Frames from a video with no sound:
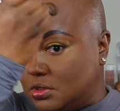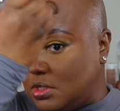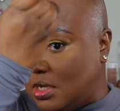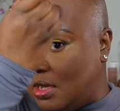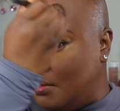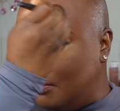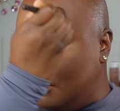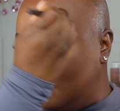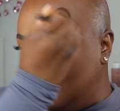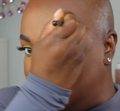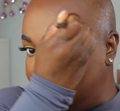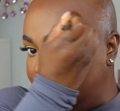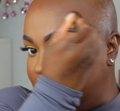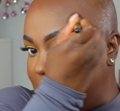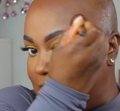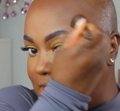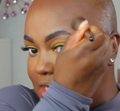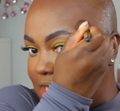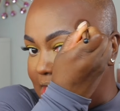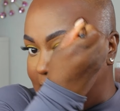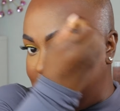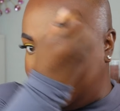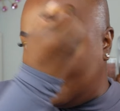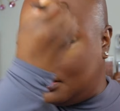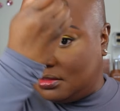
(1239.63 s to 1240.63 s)
I'm looking
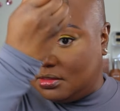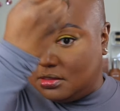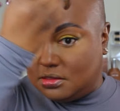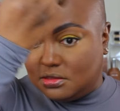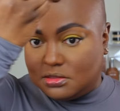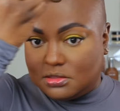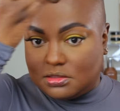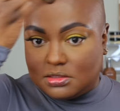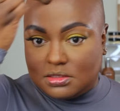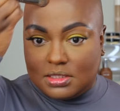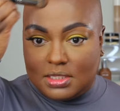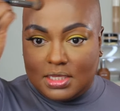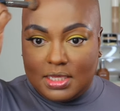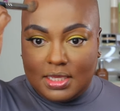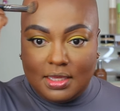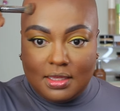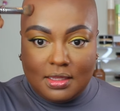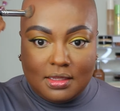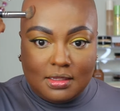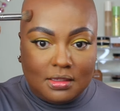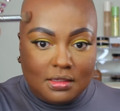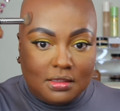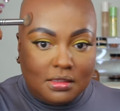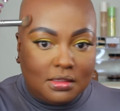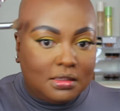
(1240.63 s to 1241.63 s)
at the
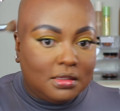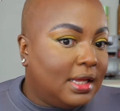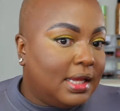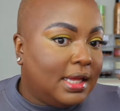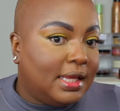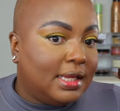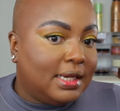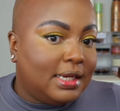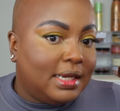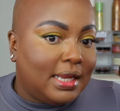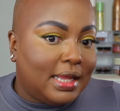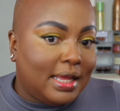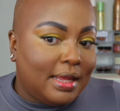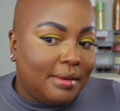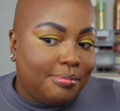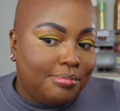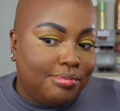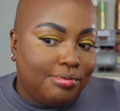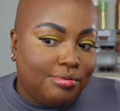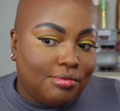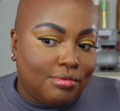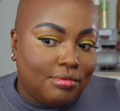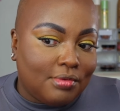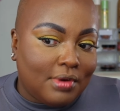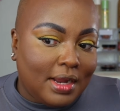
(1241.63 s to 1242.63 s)
skin, and that
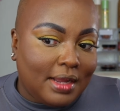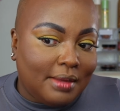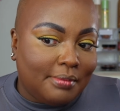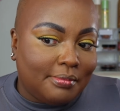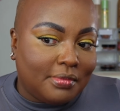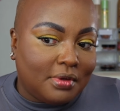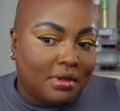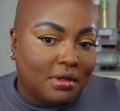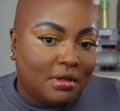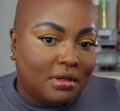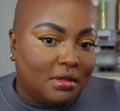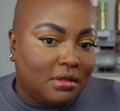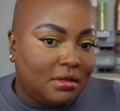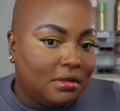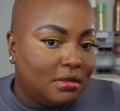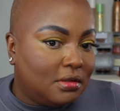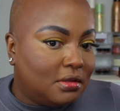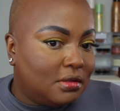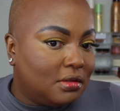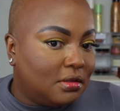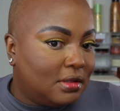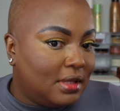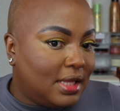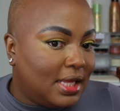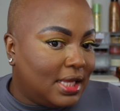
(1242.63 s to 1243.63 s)
primer
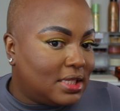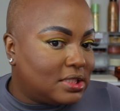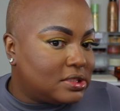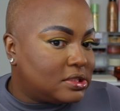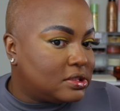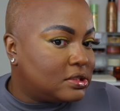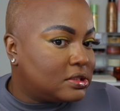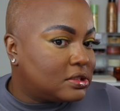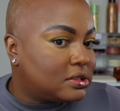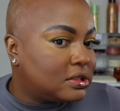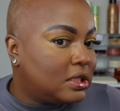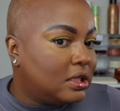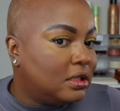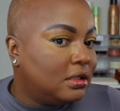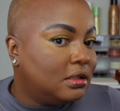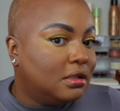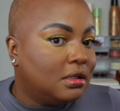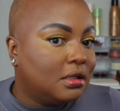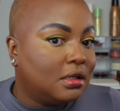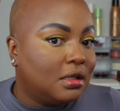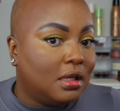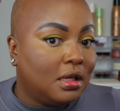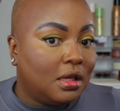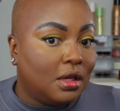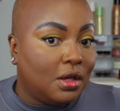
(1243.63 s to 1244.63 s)
has the skin
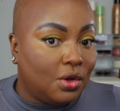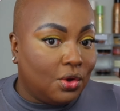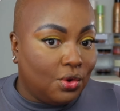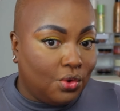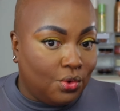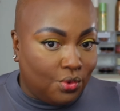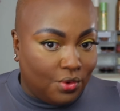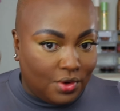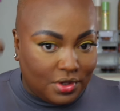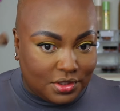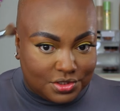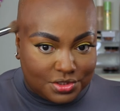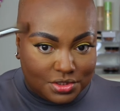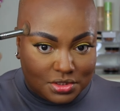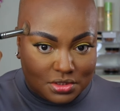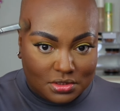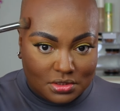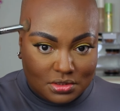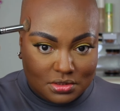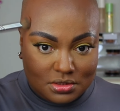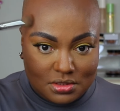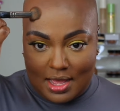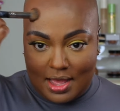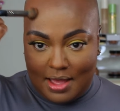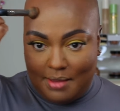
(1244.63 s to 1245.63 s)
looking
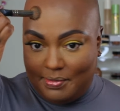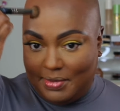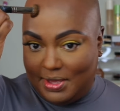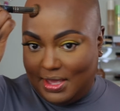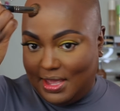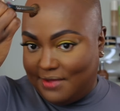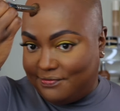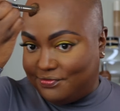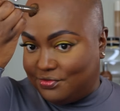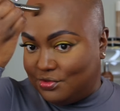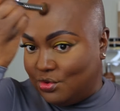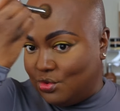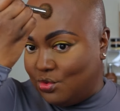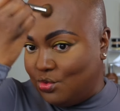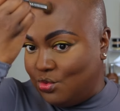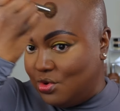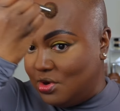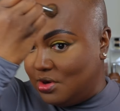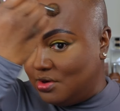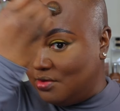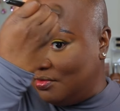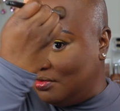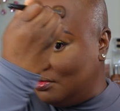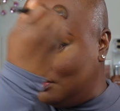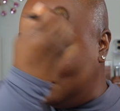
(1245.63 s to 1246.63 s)
gorgeous. I may have to
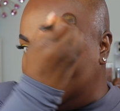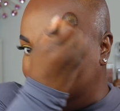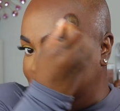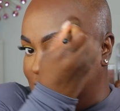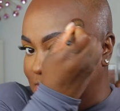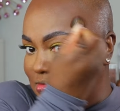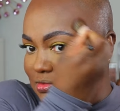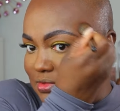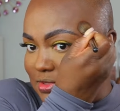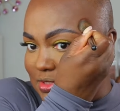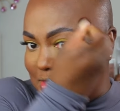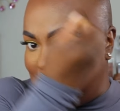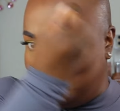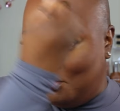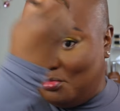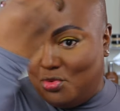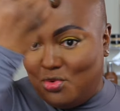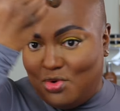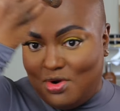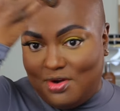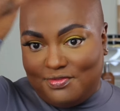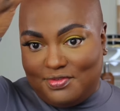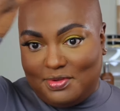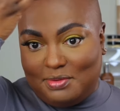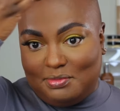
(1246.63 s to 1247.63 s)
order some
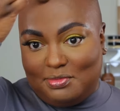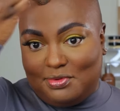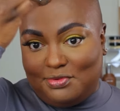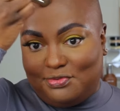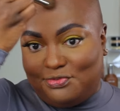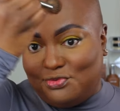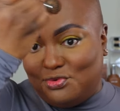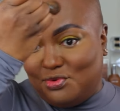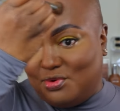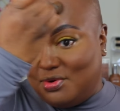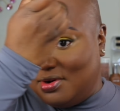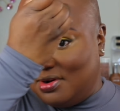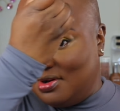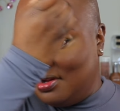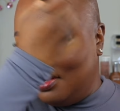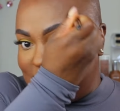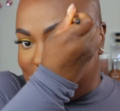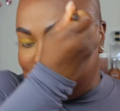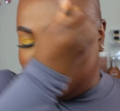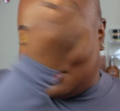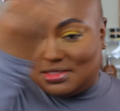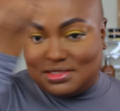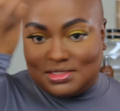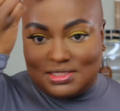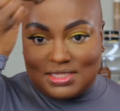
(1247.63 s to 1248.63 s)
more of it before
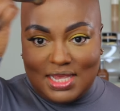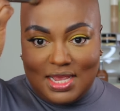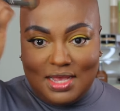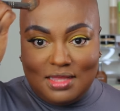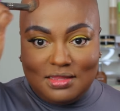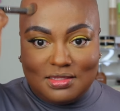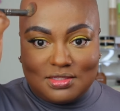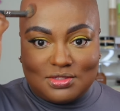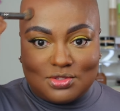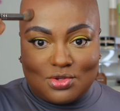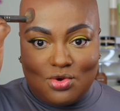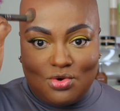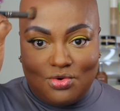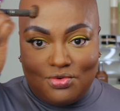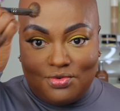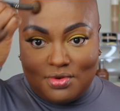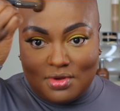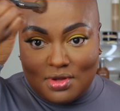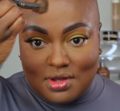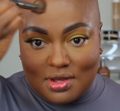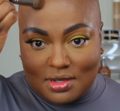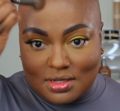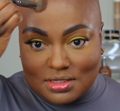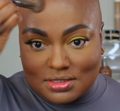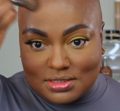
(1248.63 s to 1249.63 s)
the sale is
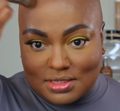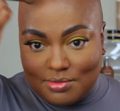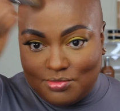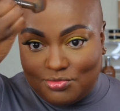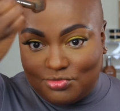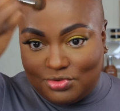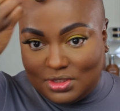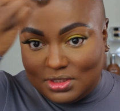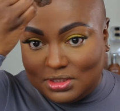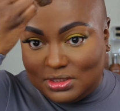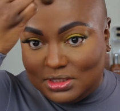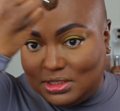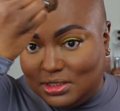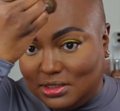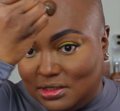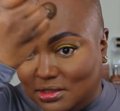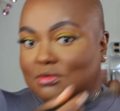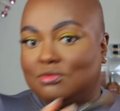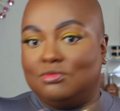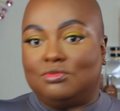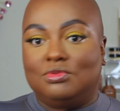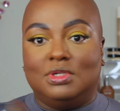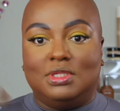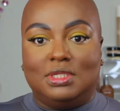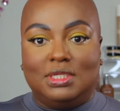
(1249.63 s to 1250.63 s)
over because I'm really
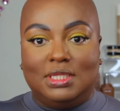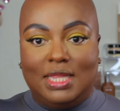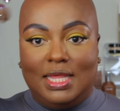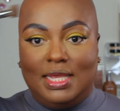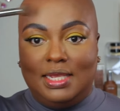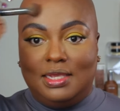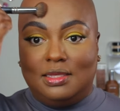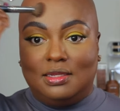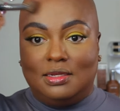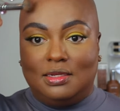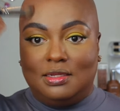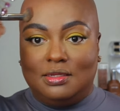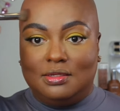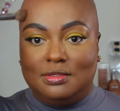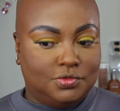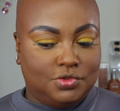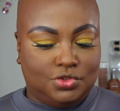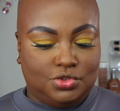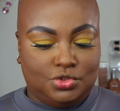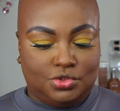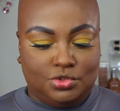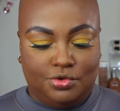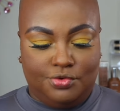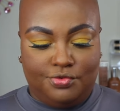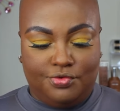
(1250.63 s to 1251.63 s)
liking it
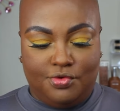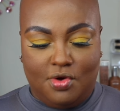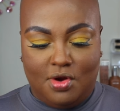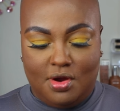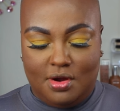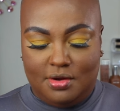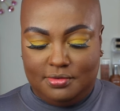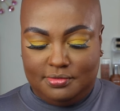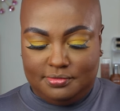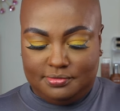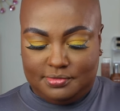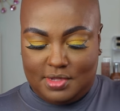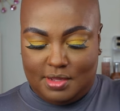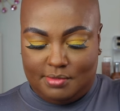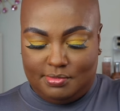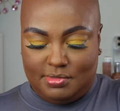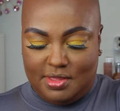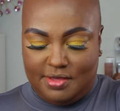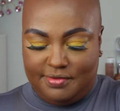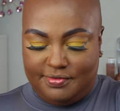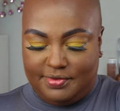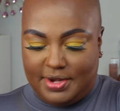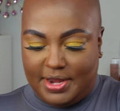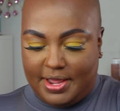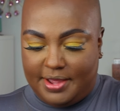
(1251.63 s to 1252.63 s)
so far. I'm
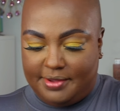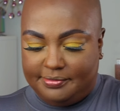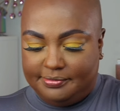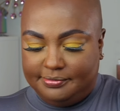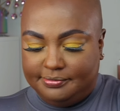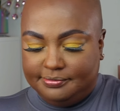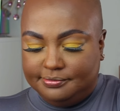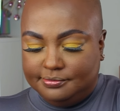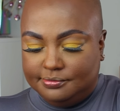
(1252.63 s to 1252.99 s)
loving that.